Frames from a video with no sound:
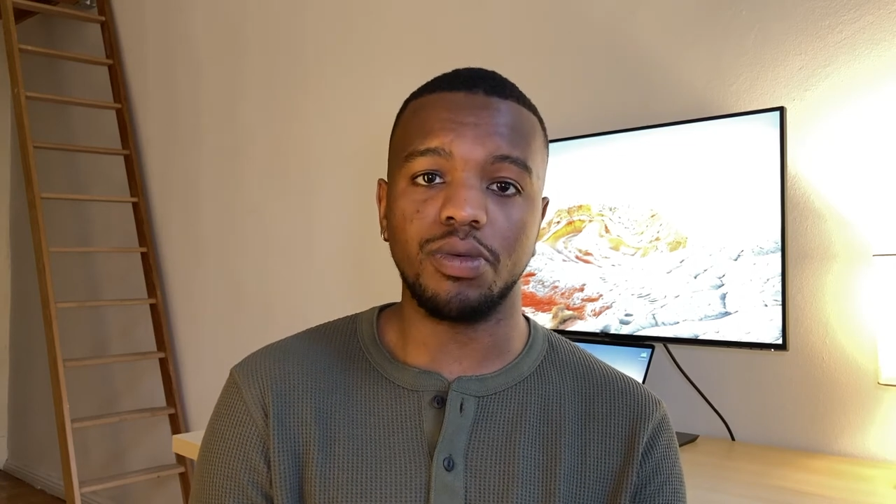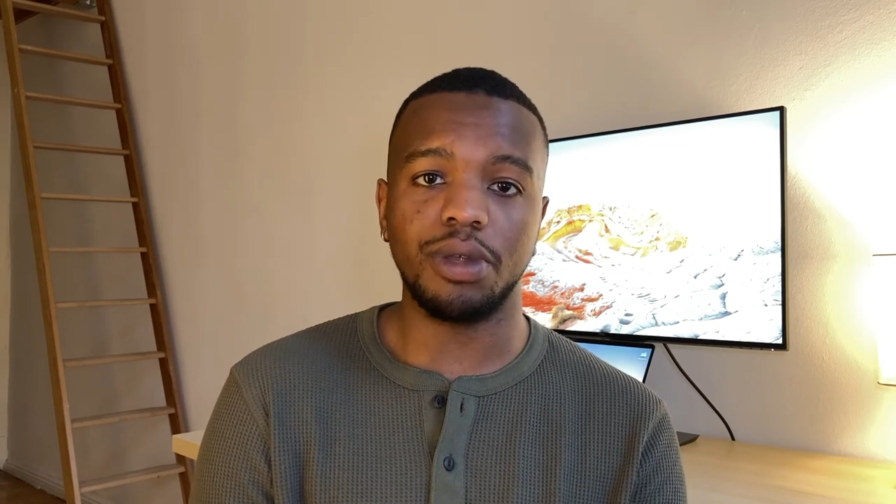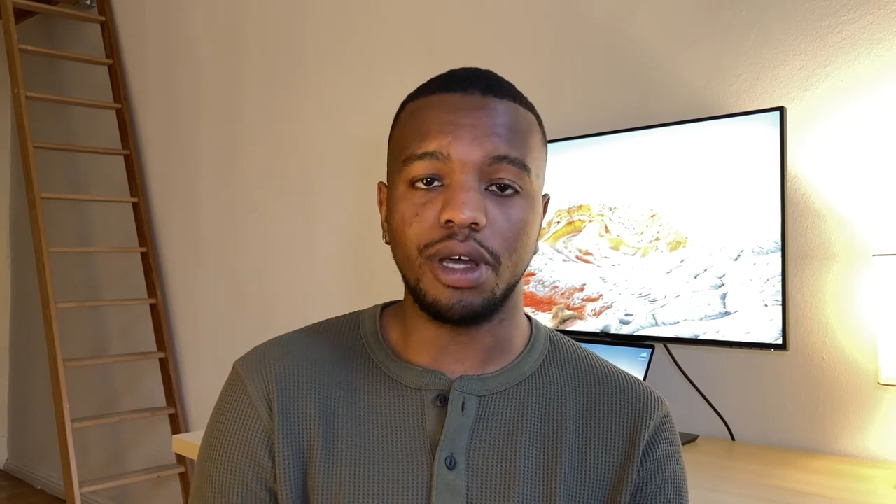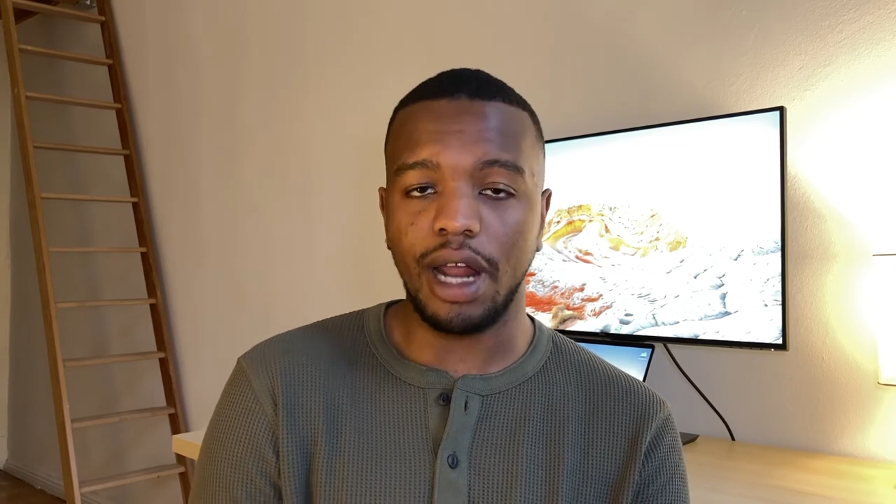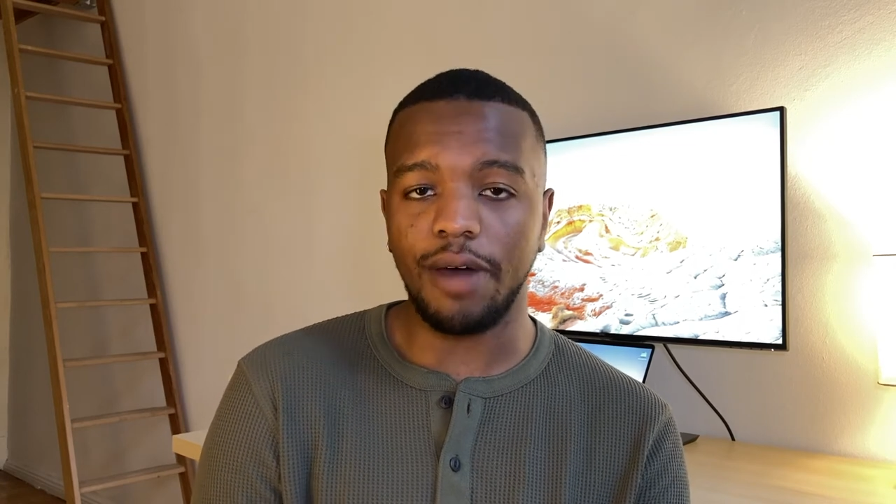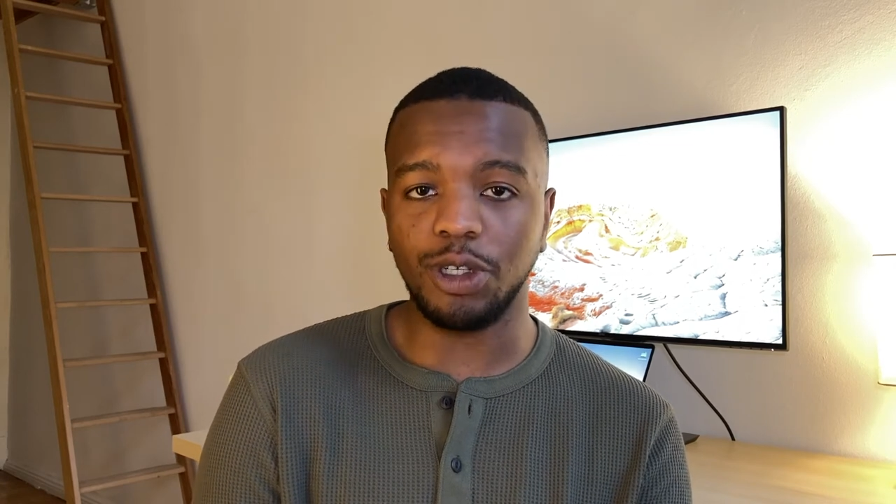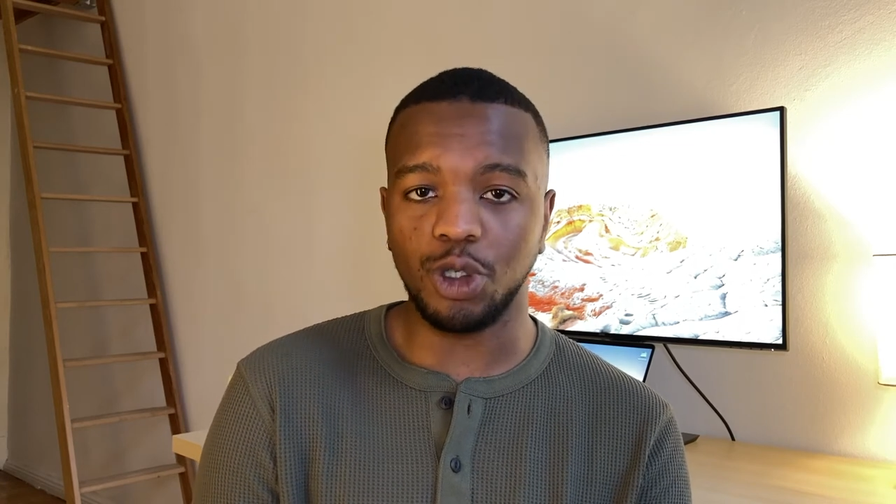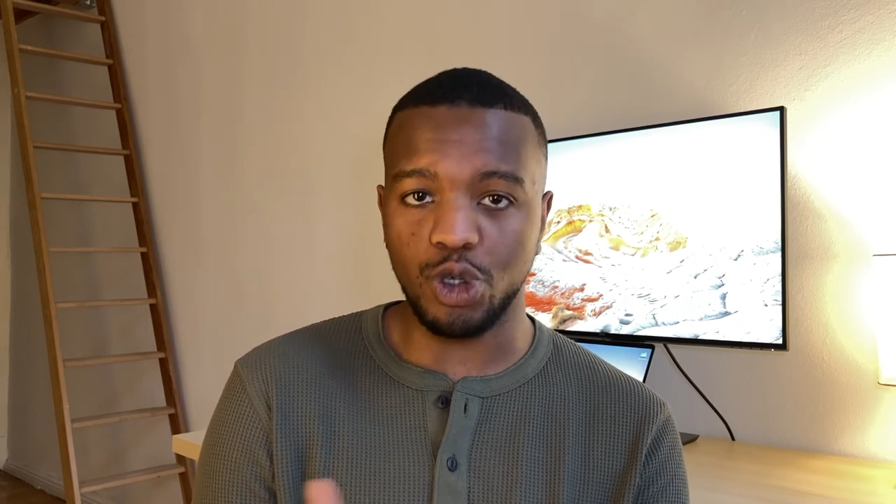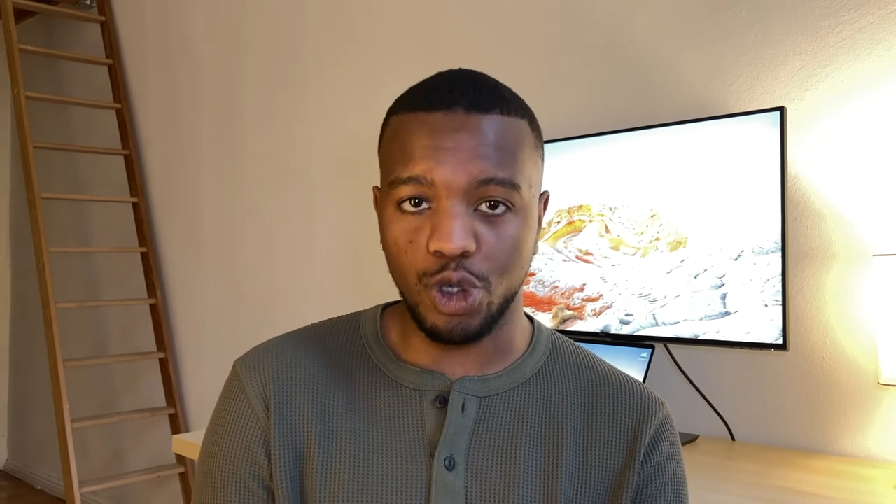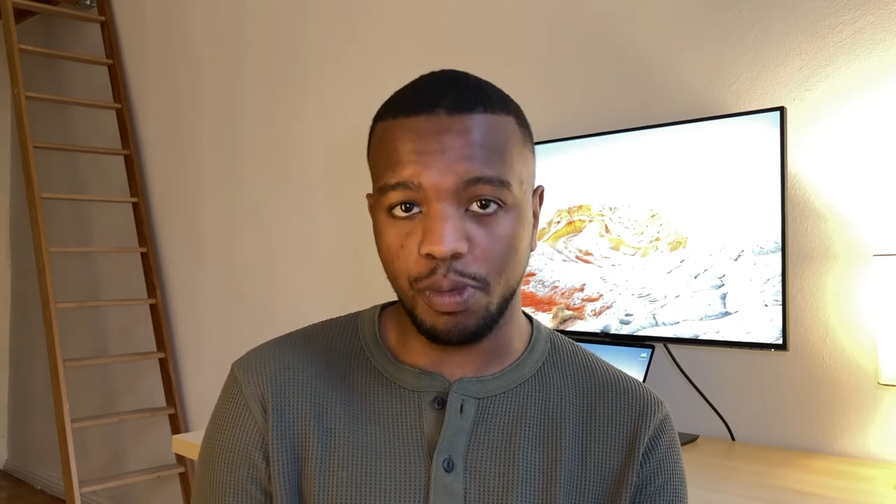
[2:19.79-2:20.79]
without having to
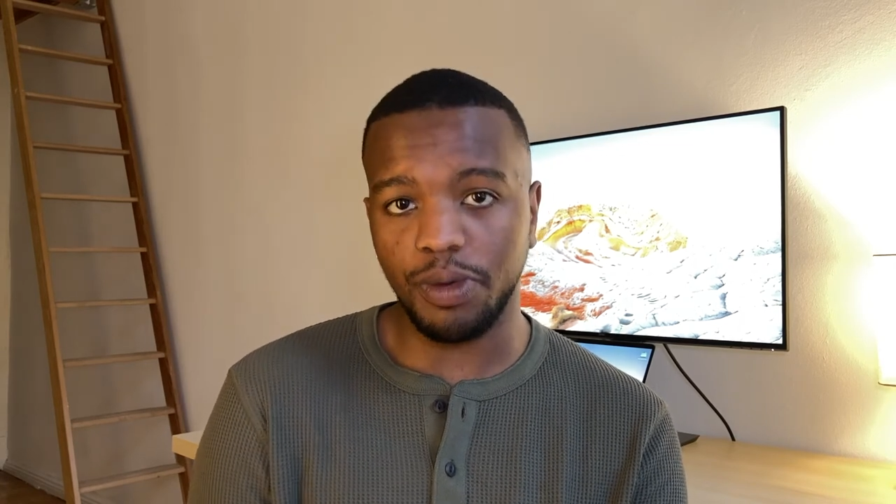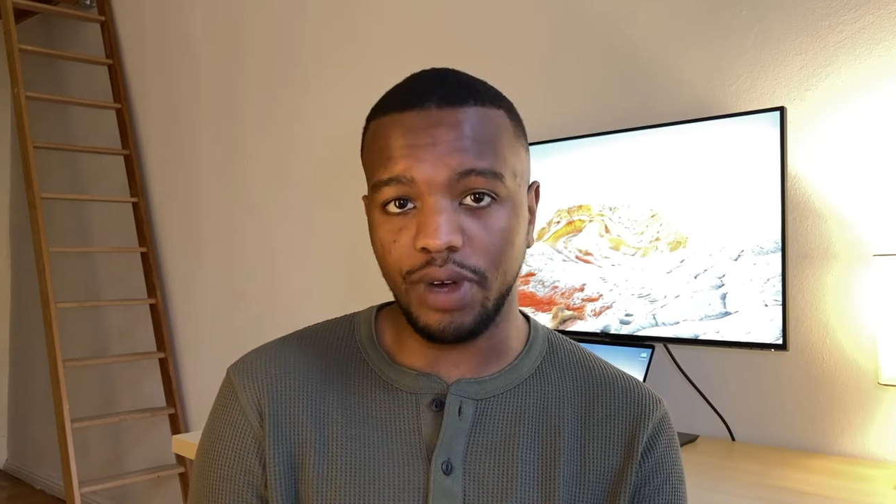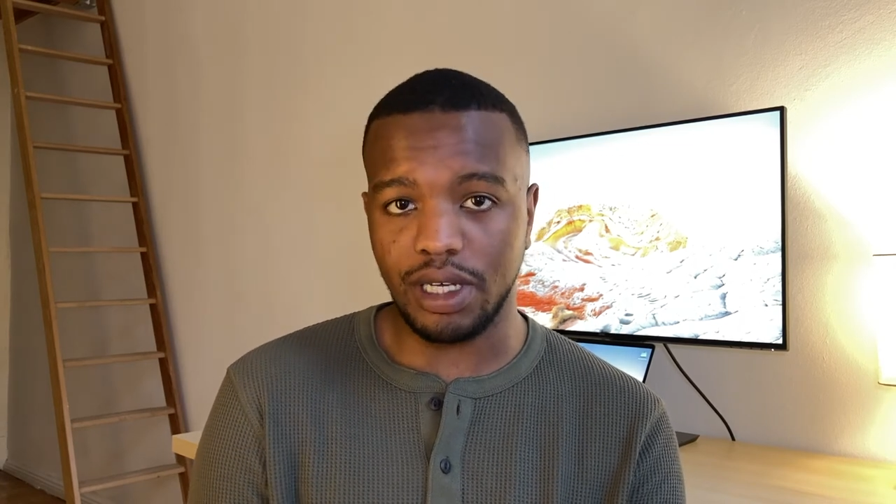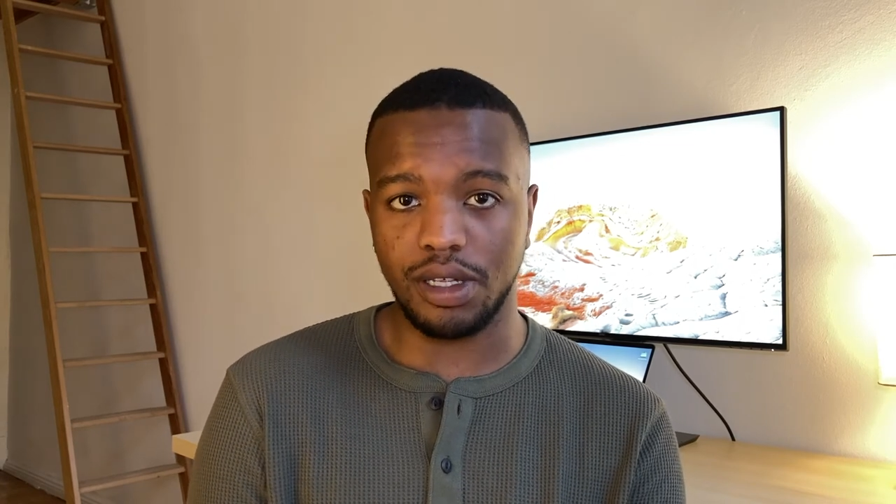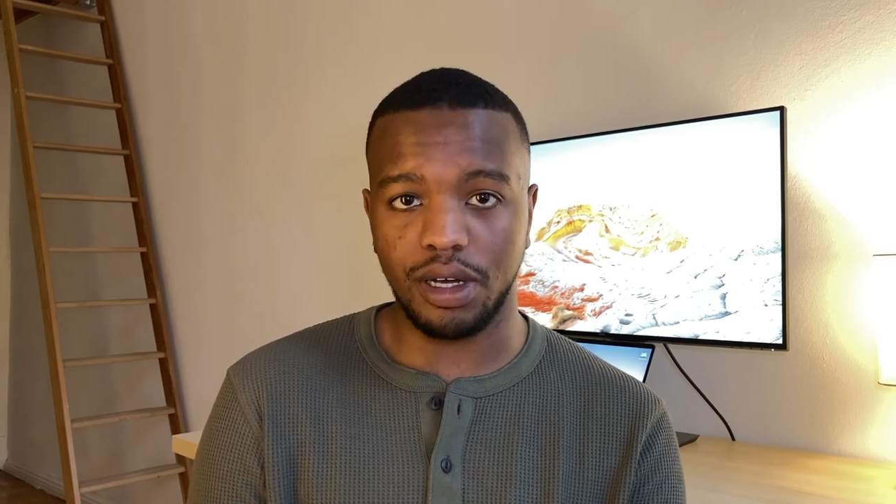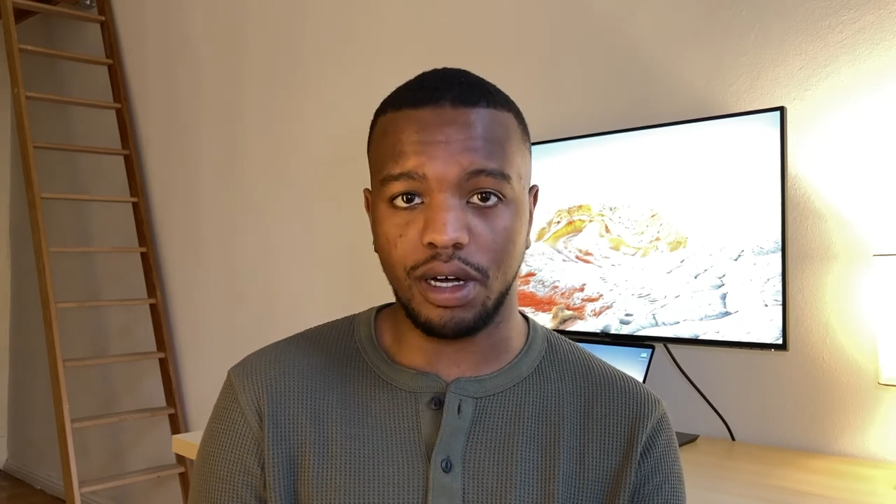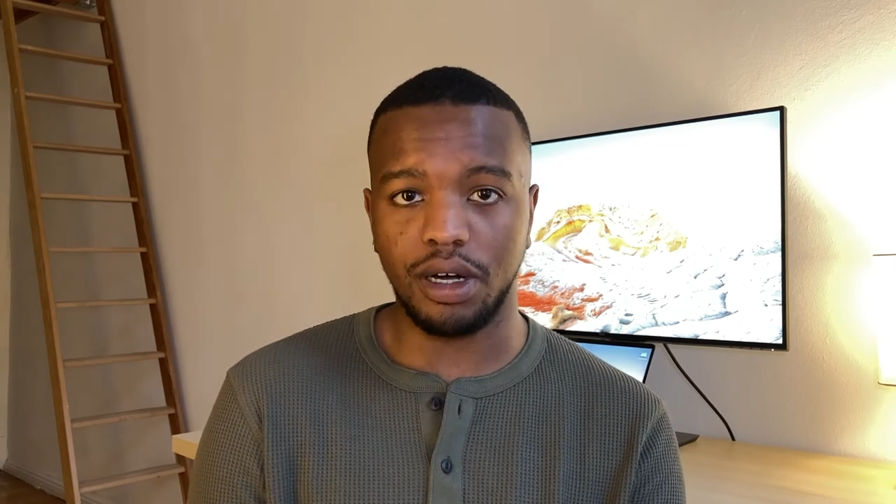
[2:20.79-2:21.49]
supervise the car.